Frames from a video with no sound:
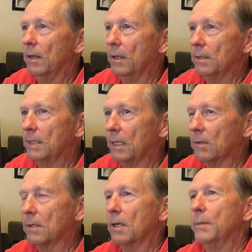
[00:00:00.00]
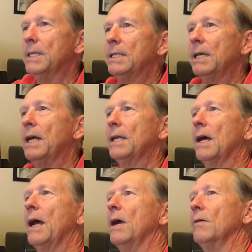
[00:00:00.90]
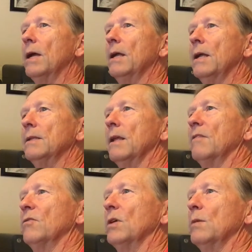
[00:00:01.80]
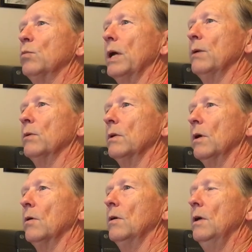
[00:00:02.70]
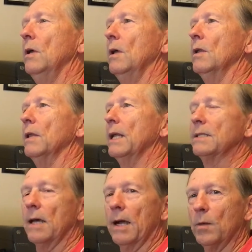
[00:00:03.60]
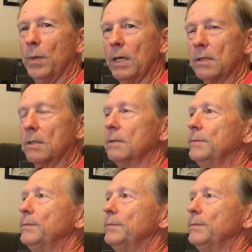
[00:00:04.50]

signals are going to be sent at a higher rate, and therefore your brain will know that it's a higher pitch.